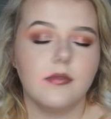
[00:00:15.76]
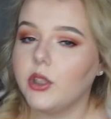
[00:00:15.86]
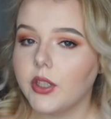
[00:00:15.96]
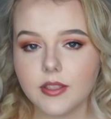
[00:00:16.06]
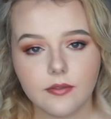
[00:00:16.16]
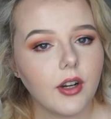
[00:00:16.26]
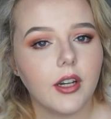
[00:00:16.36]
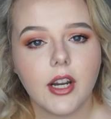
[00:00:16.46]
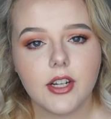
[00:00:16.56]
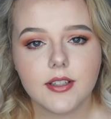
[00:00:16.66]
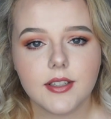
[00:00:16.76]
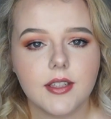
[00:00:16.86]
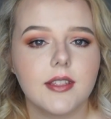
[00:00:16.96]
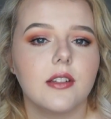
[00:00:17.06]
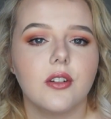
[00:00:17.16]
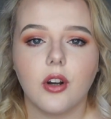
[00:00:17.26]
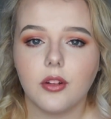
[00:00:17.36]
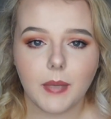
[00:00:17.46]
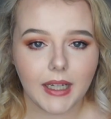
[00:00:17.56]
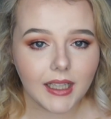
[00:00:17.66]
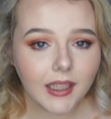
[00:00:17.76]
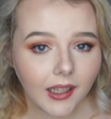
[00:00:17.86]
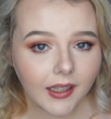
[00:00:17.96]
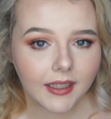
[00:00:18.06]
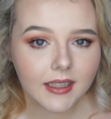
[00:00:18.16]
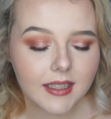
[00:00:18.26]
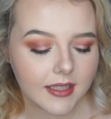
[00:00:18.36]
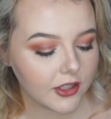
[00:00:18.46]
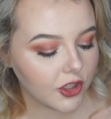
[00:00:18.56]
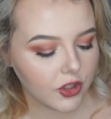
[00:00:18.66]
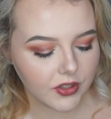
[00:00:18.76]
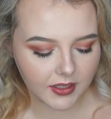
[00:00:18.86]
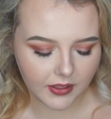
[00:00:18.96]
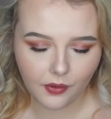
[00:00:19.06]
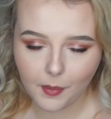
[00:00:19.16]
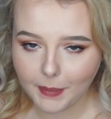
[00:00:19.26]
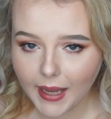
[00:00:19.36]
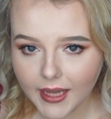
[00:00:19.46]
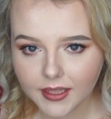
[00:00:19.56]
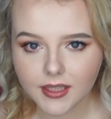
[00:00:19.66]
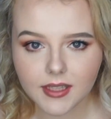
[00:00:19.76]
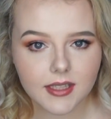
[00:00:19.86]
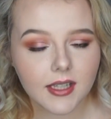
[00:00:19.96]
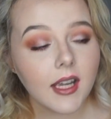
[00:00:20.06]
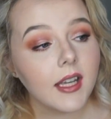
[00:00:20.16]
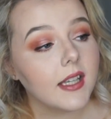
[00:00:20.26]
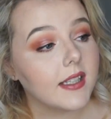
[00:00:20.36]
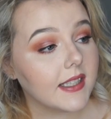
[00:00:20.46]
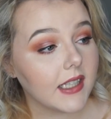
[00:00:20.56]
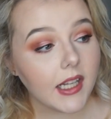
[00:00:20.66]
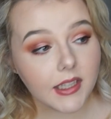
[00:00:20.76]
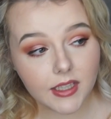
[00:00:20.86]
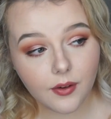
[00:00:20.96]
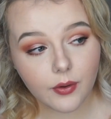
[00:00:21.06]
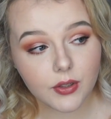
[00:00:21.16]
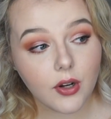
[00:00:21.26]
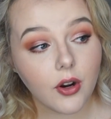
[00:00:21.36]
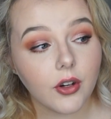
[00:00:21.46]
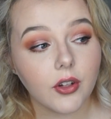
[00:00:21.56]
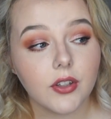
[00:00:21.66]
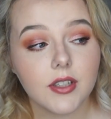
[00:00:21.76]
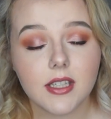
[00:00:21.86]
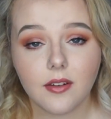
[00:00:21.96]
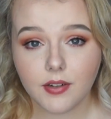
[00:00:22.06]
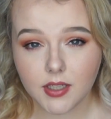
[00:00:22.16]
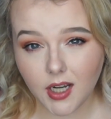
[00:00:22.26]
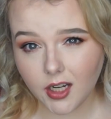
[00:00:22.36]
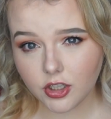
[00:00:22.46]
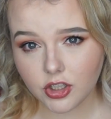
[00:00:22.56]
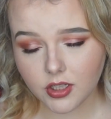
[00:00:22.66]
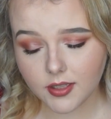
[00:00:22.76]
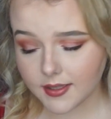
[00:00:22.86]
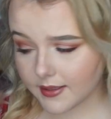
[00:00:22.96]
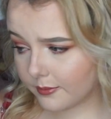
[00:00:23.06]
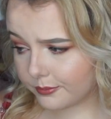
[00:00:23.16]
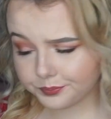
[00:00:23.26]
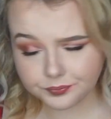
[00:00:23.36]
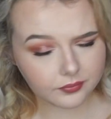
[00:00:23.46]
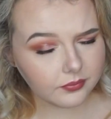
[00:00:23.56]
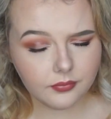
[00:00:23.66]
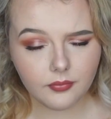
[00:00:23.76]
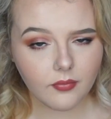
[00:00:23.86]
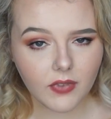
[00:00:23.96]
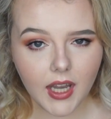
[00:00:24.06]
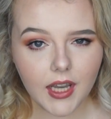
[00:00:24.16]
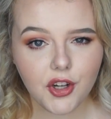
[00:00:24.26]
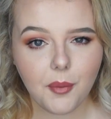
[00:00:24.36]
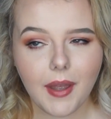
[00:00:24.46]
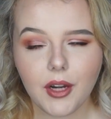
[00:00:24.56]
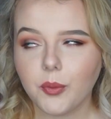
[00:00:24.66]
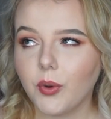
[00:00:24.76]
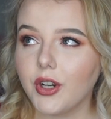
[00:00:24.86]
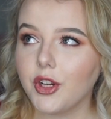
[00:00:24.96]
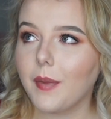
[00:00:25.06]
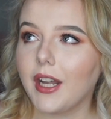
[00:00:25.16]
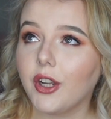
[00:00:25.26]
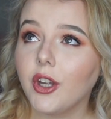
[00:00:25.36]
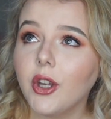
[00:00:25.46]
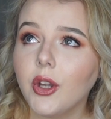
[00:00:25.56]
lots of variations of this look on my clients, just using different palettes, slightly different tones, different textures. And no matter what, no matter